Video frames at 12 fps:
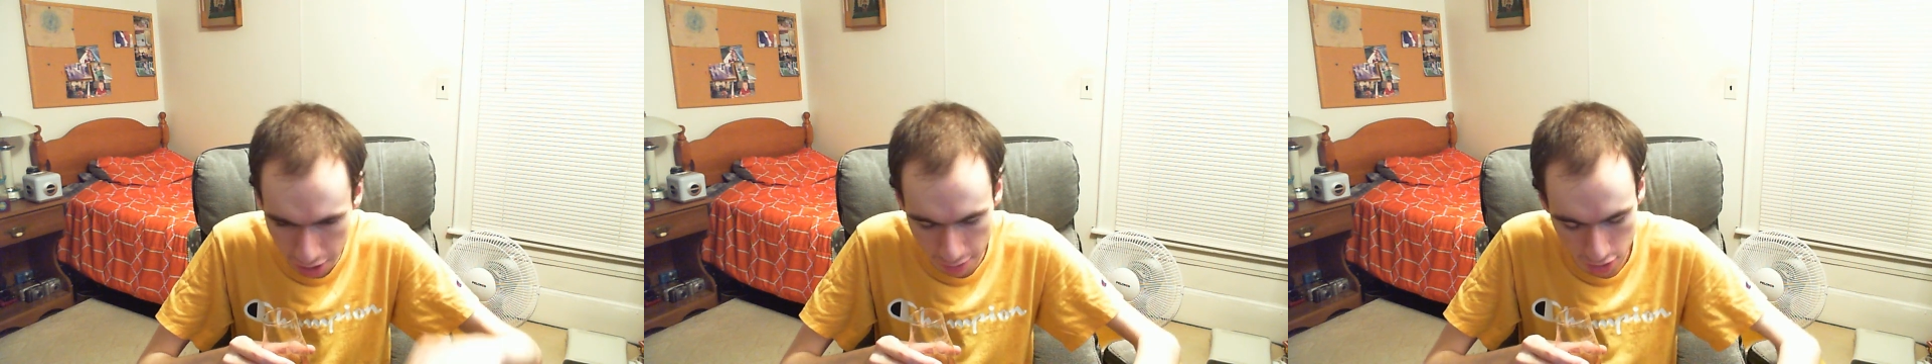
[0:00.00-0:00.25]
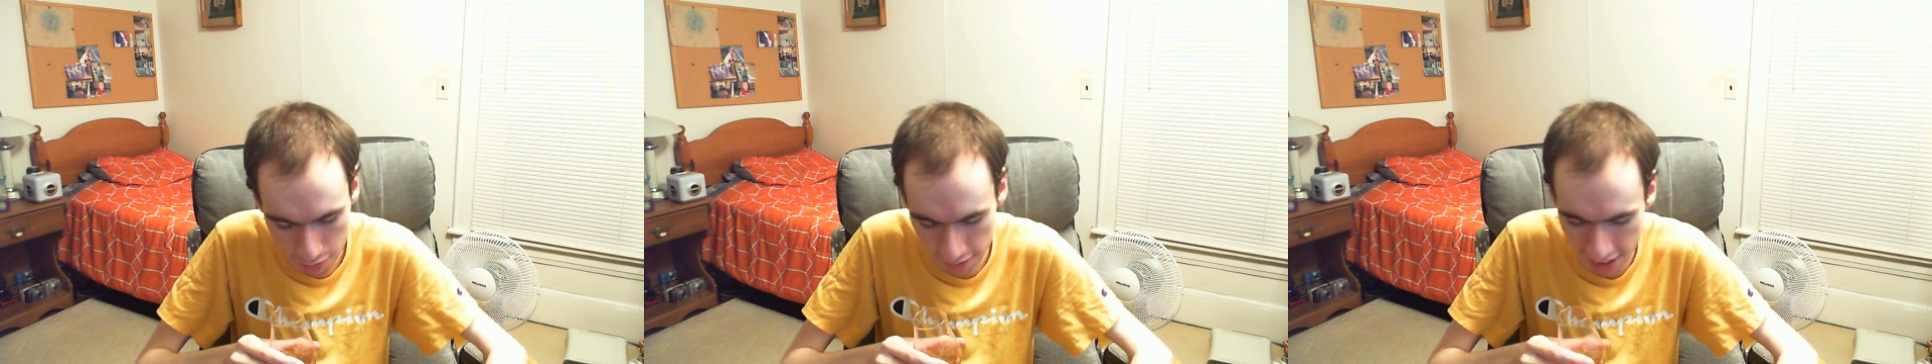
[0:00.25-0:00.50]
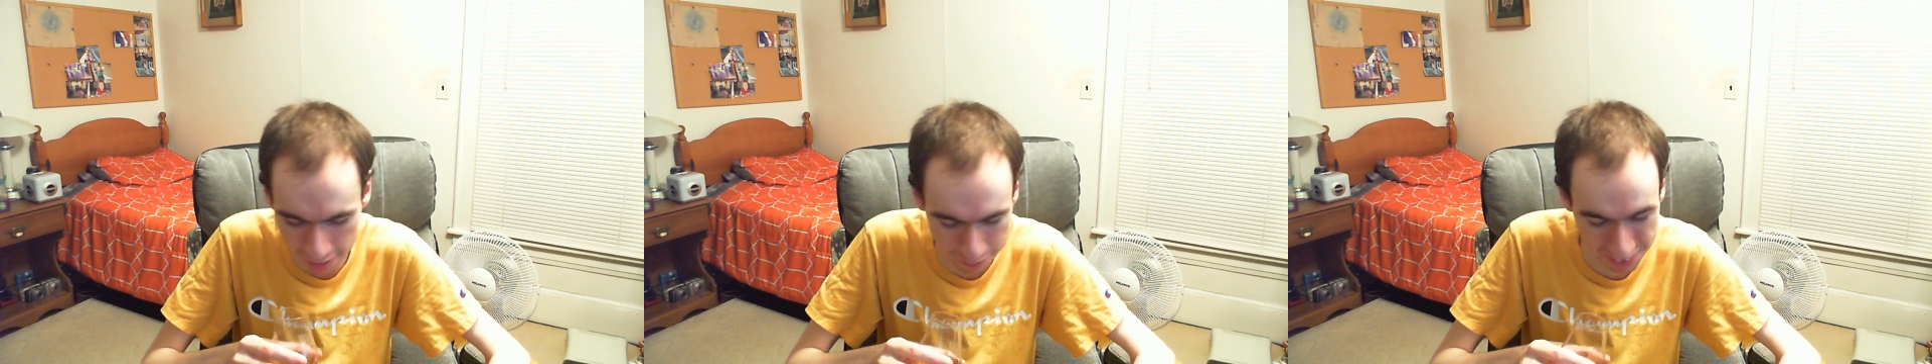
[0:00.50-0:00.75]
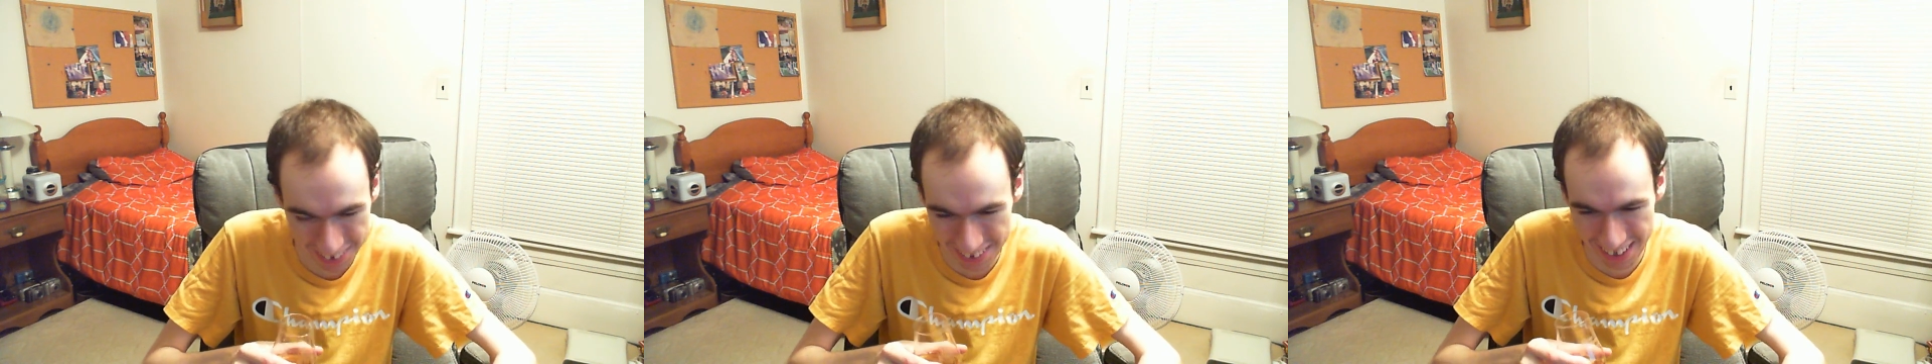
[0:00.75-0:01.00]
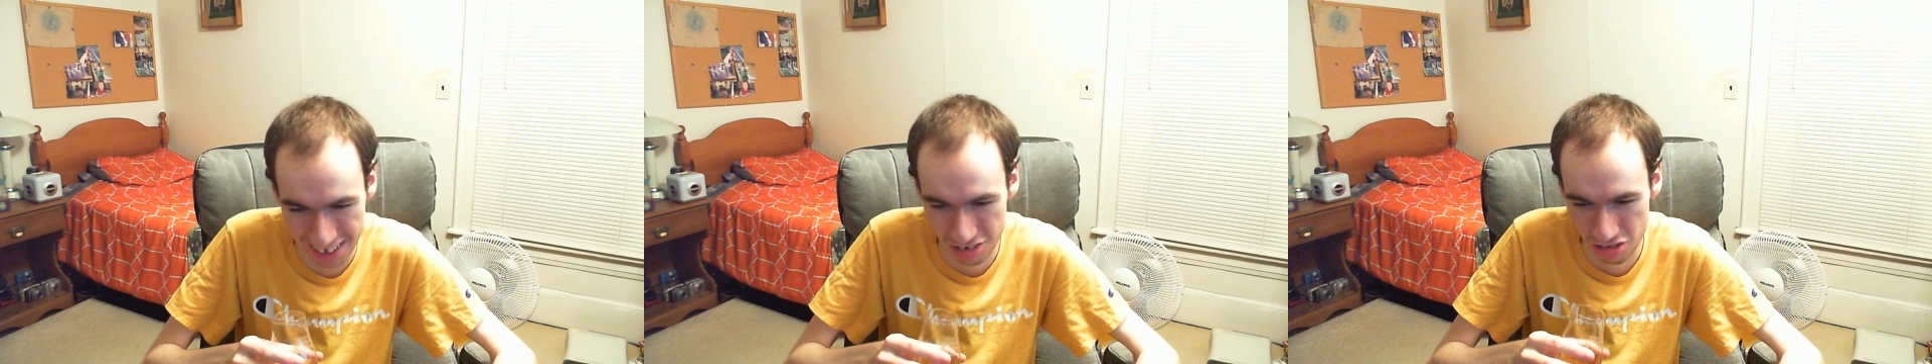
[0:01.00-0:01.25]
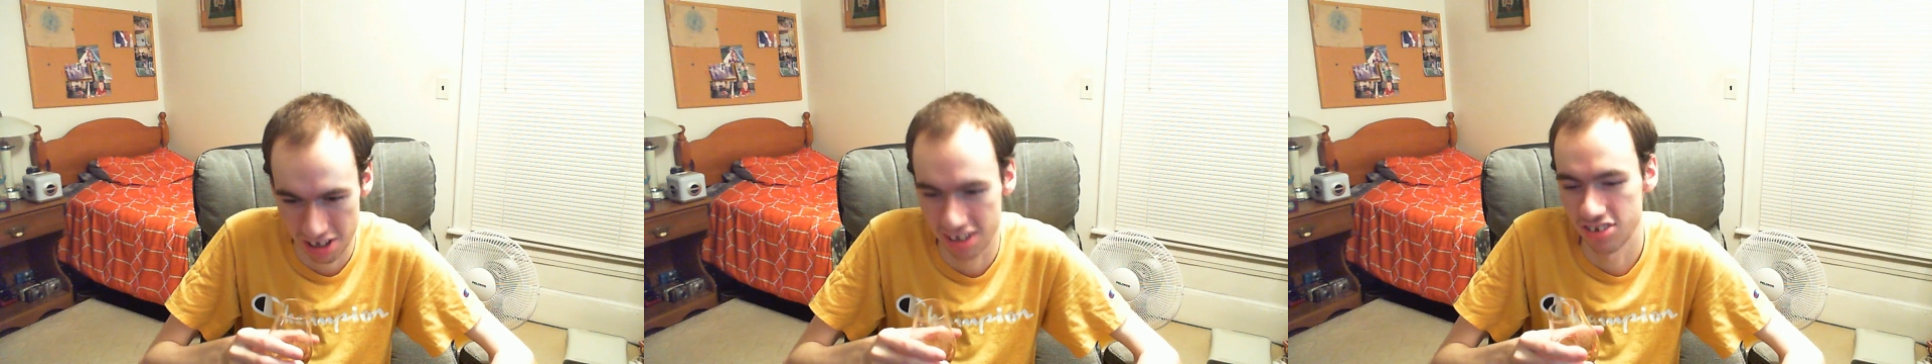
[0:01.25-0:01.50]
to mess with that, but I
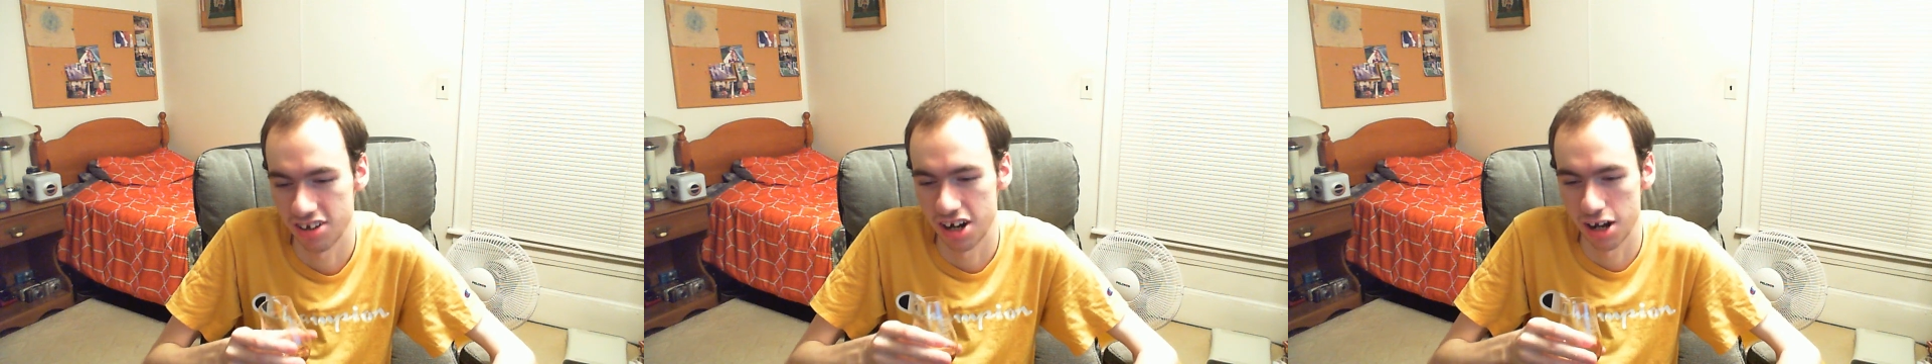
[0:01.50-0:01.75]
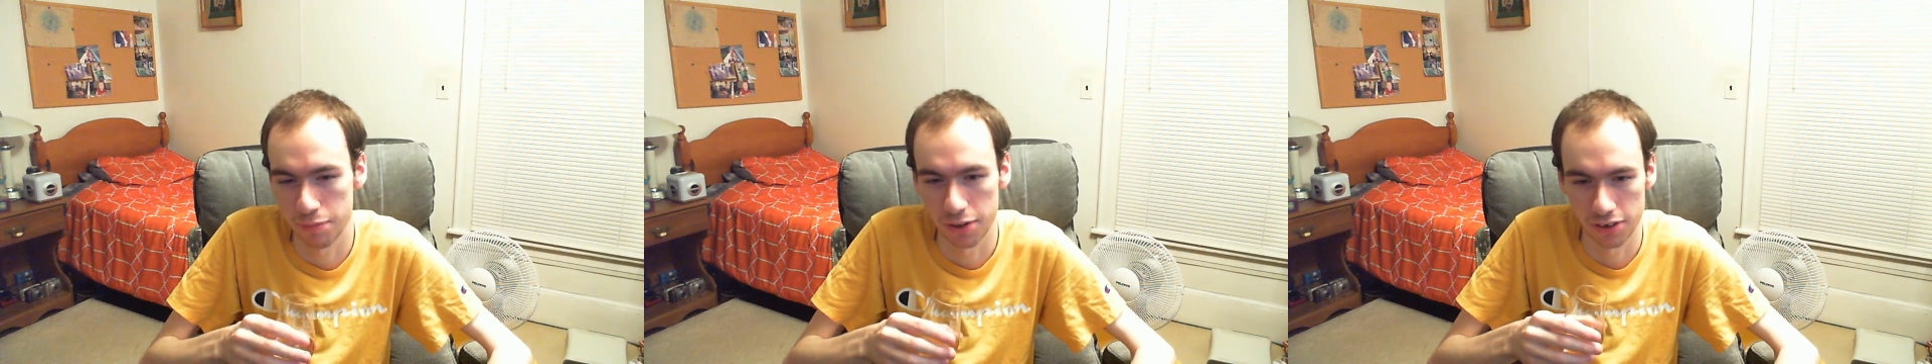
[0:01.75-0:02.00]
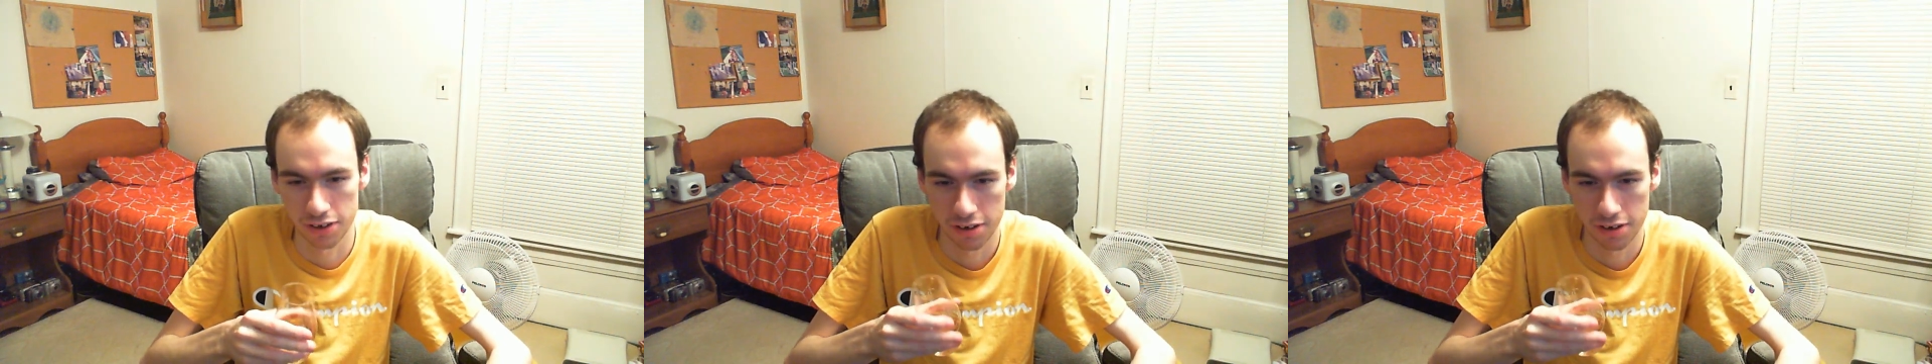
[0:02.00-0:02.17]
just can't set it up here.